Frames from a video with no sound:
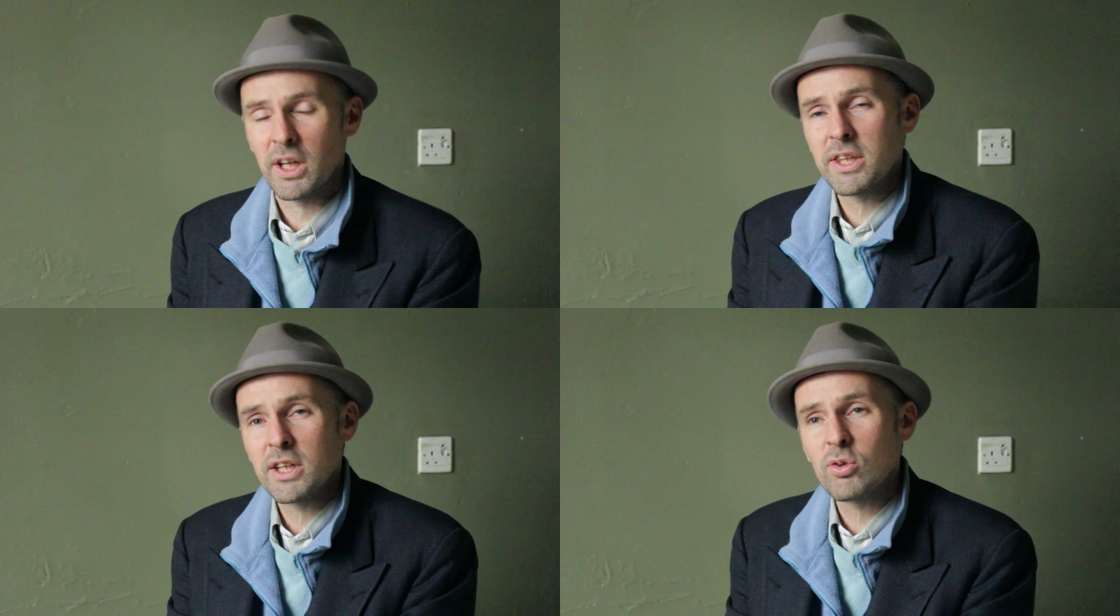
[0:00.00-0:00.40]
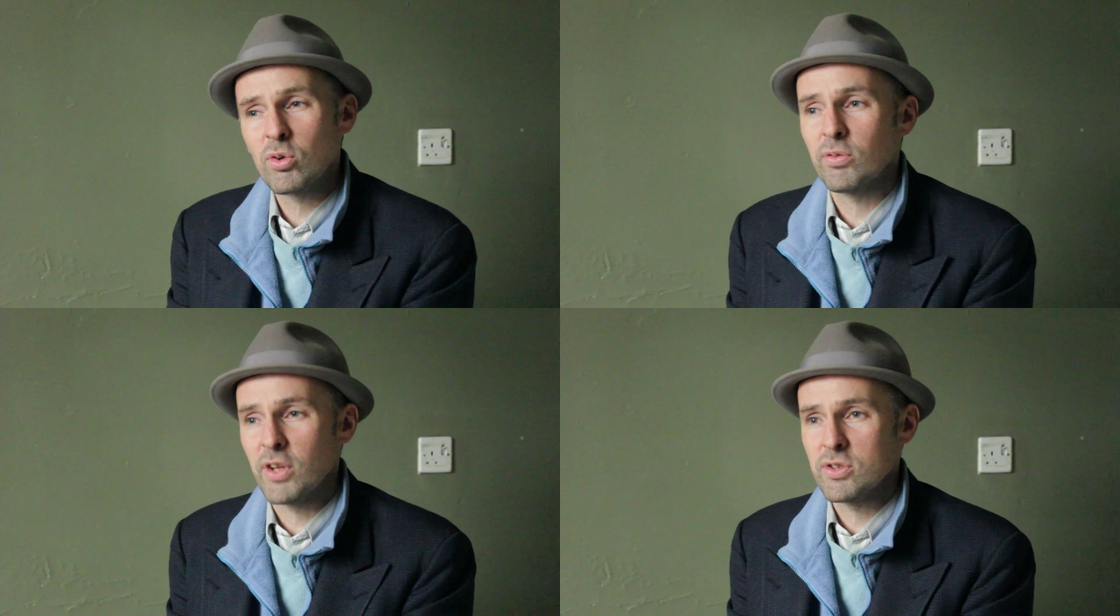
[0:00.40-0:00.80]
And I think
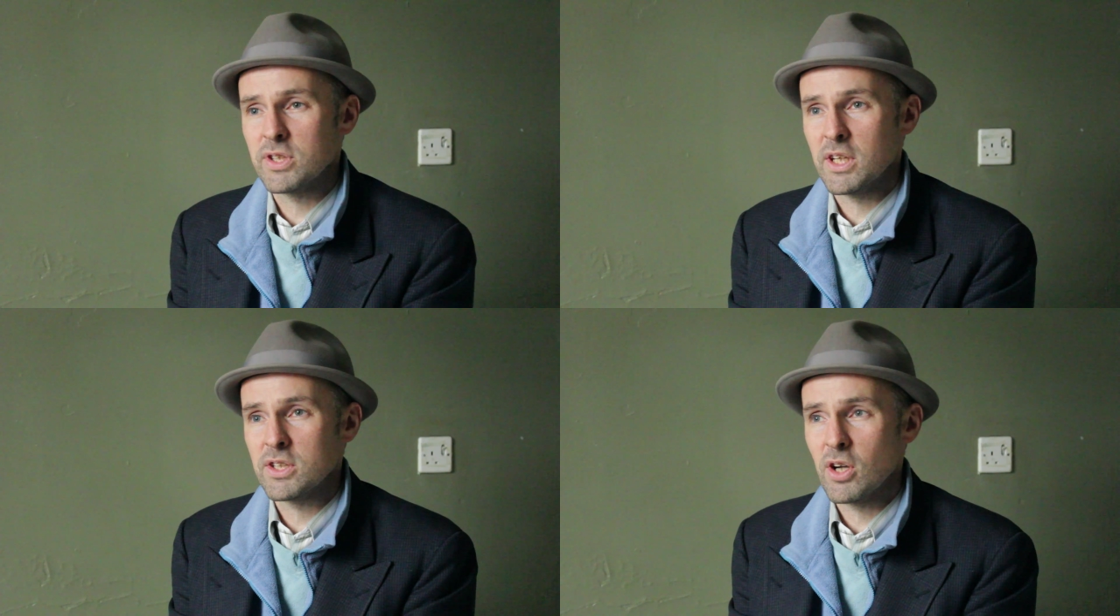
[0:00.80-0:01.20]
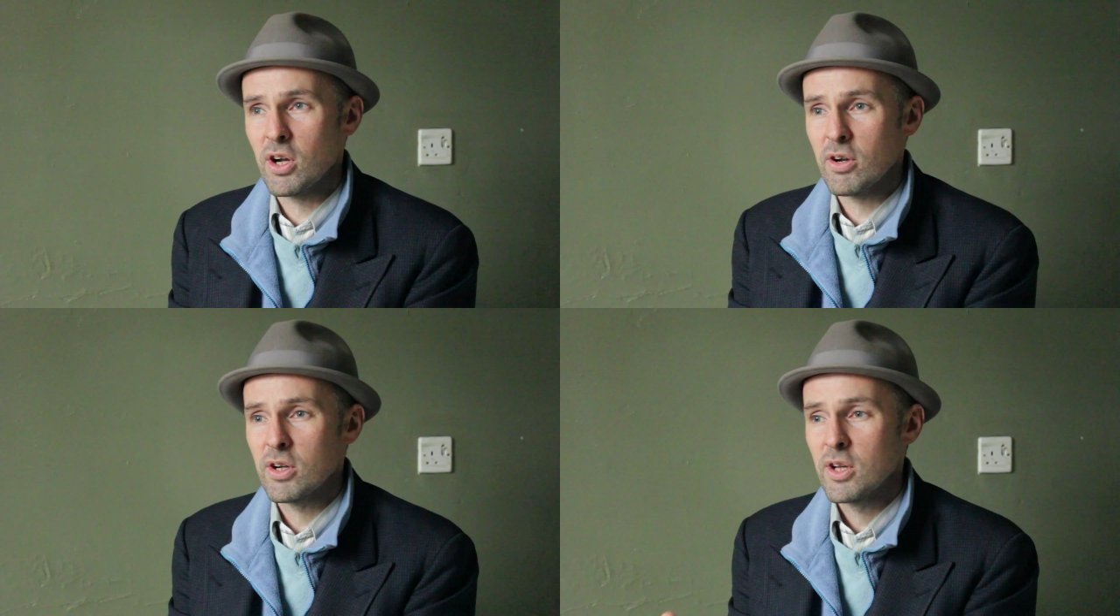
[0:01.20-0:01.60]
all of those things
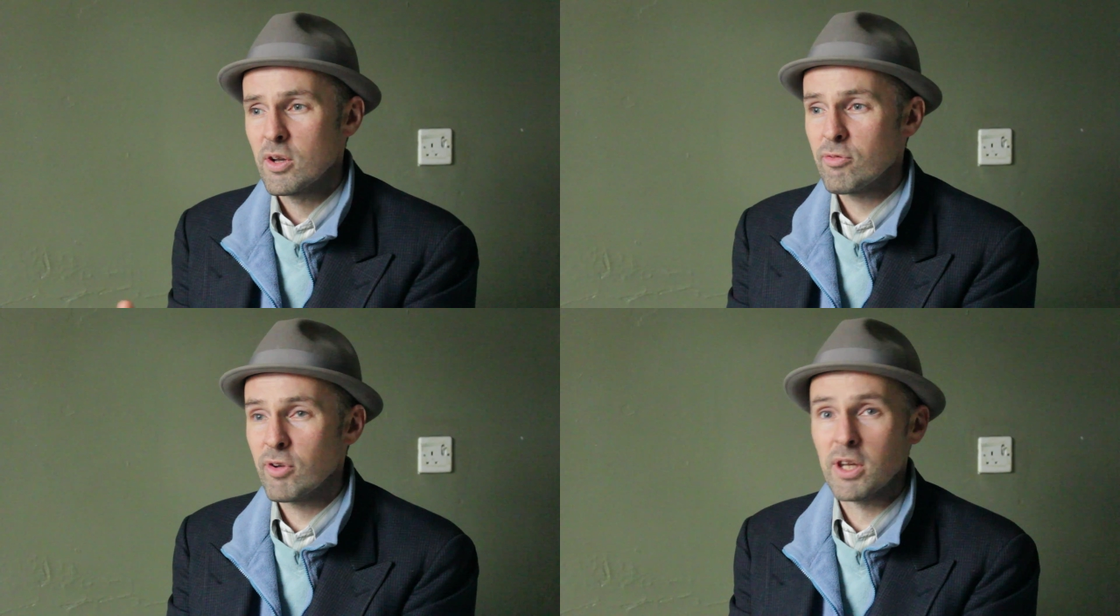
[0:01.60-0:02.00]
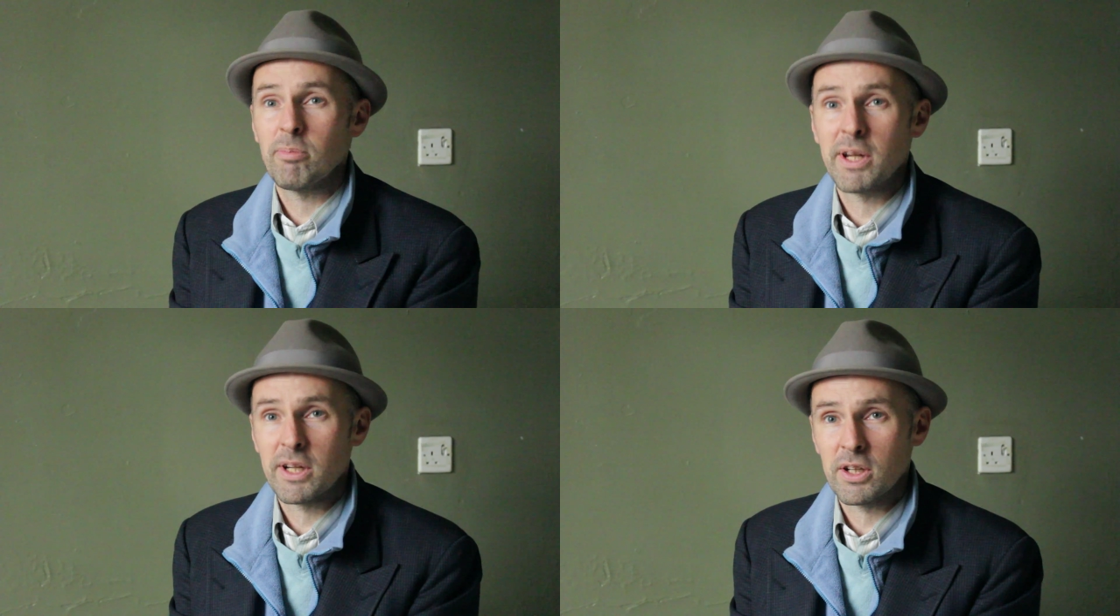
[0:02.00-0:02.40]
are
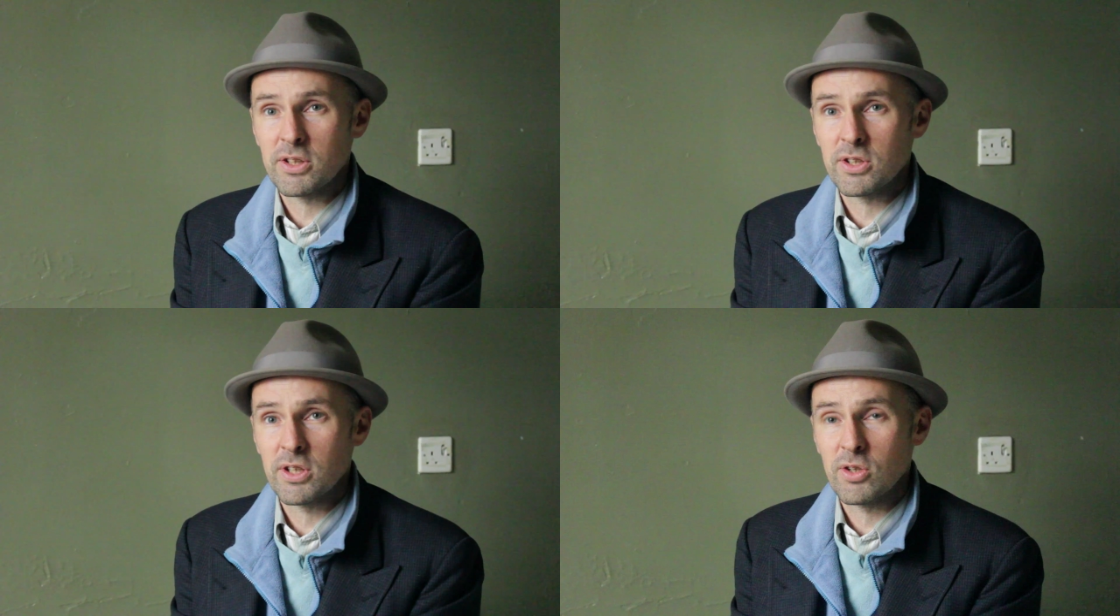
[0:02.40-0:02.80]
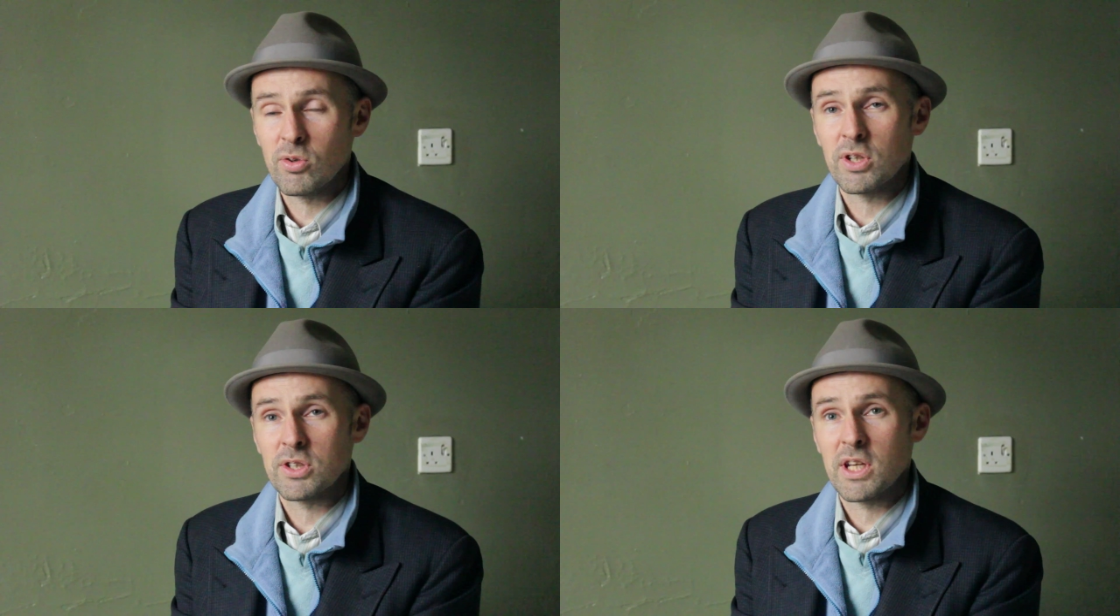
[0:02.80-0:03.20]
fundamental to the
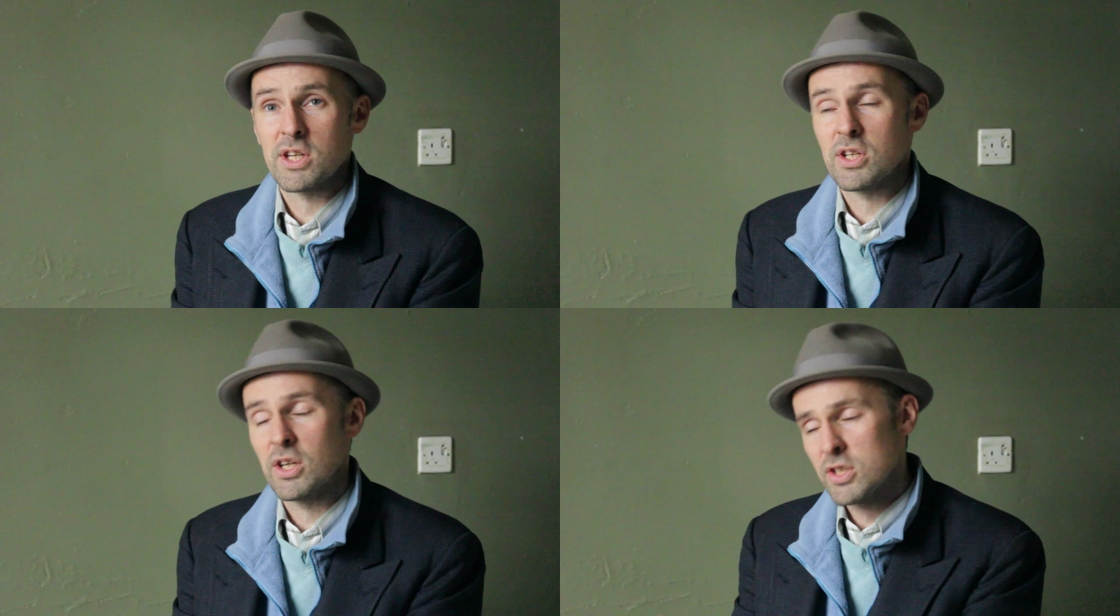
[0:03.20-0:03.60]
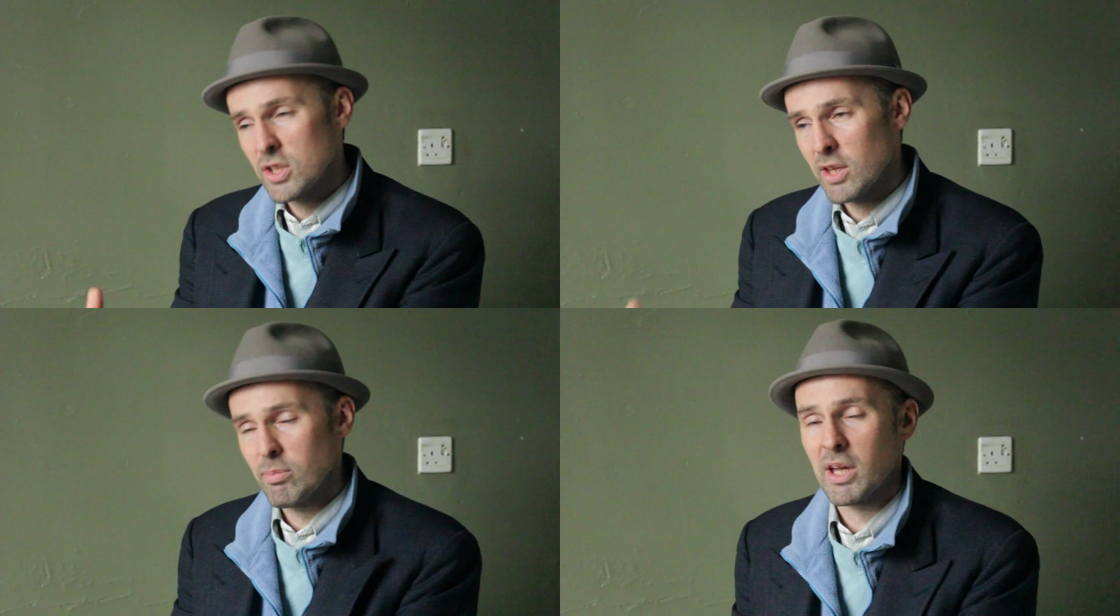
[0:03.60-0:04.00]
organisation, and
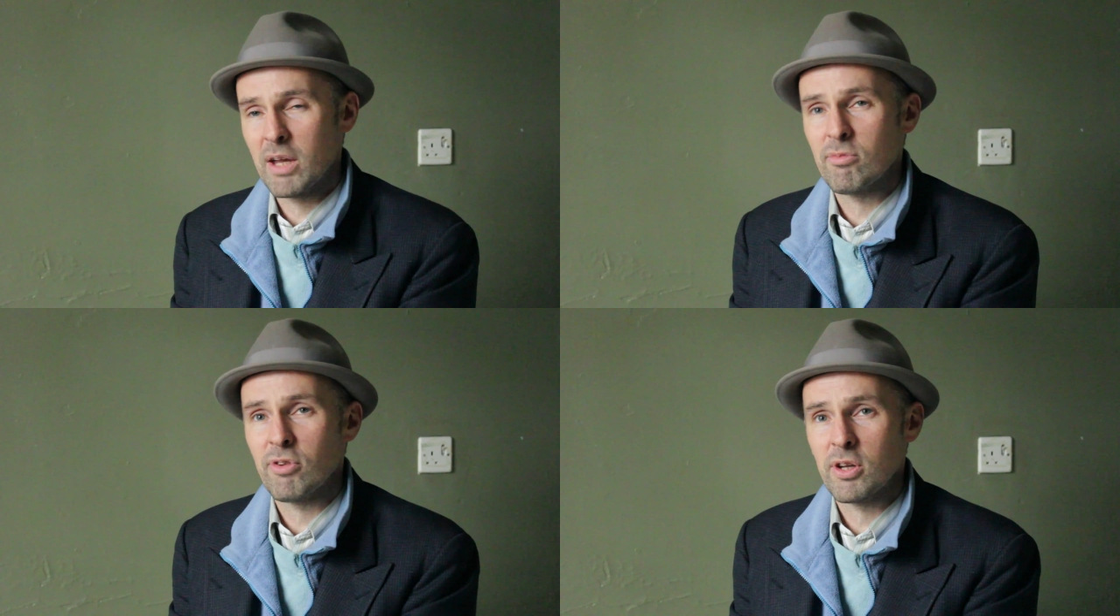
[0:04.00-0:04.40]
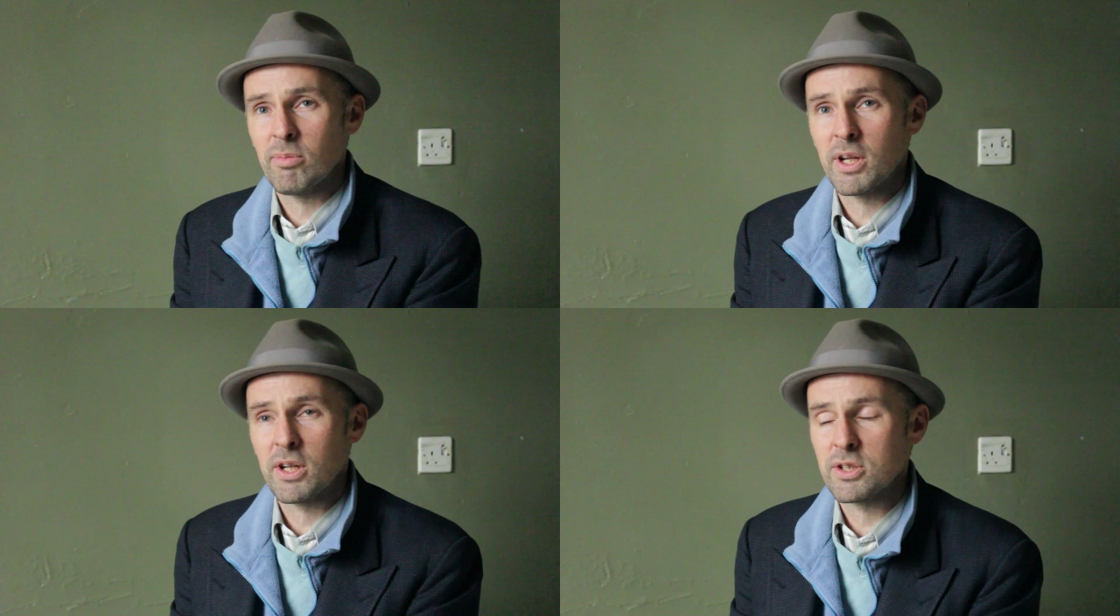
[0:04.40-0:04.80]
so they became
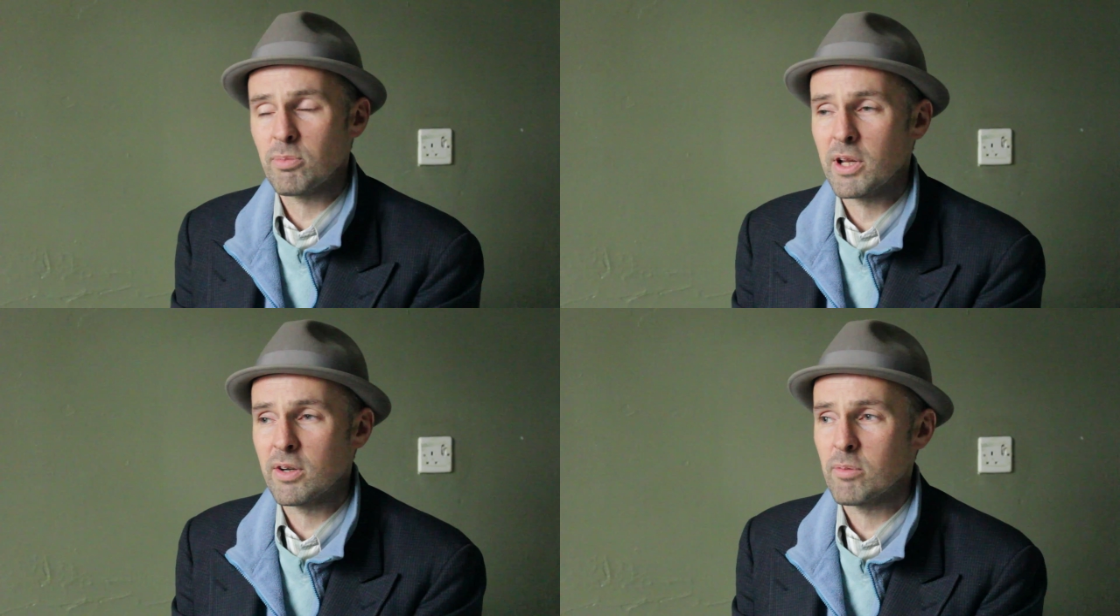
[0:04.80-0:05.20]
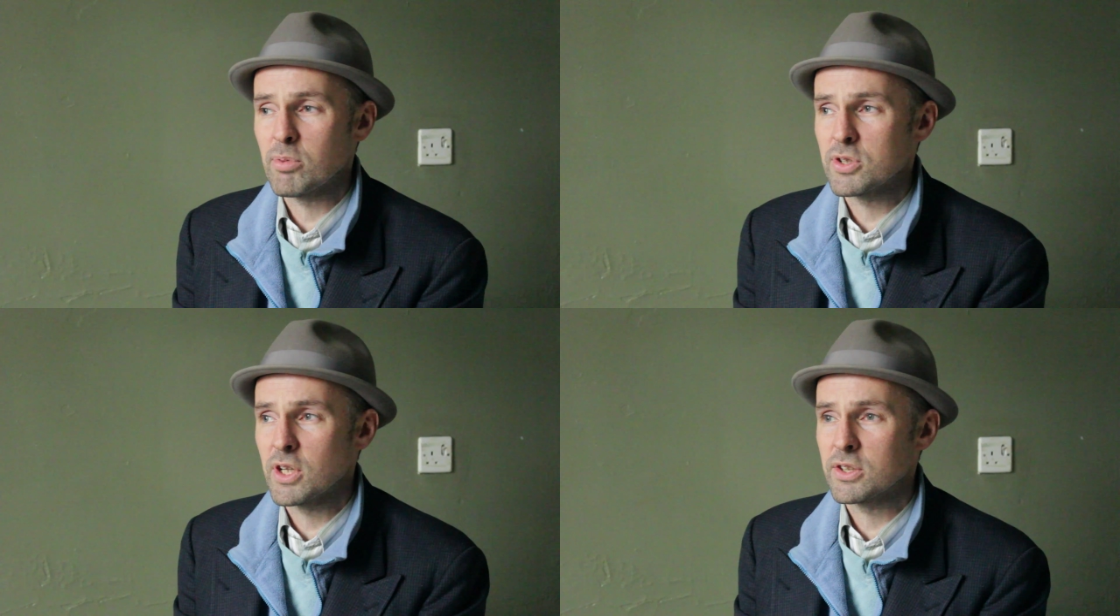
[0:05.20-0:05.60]
fundamental to
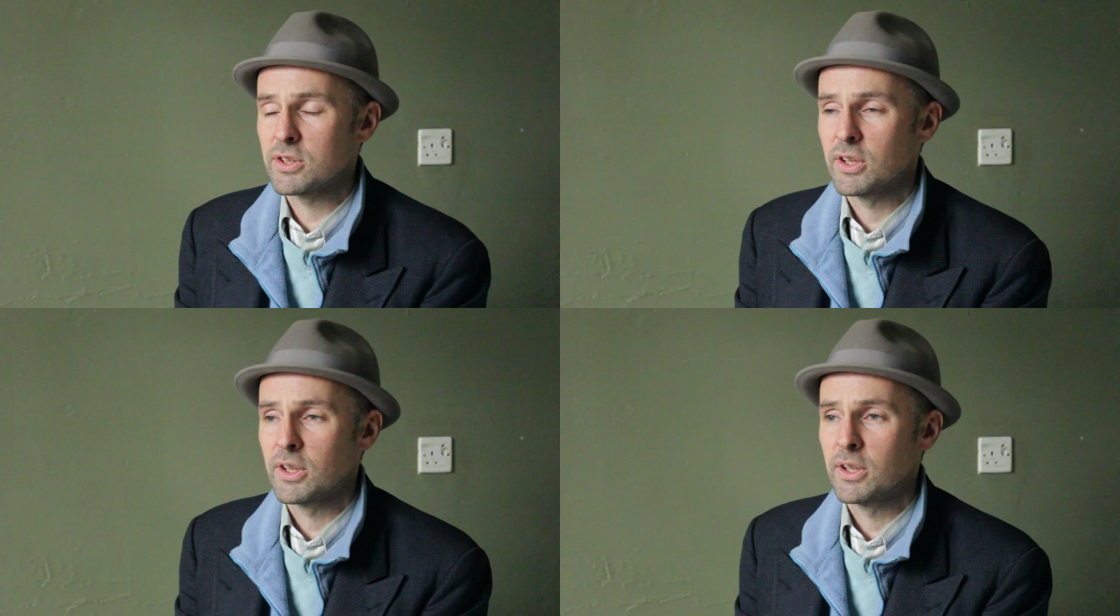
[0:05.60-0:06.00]
Playground projects.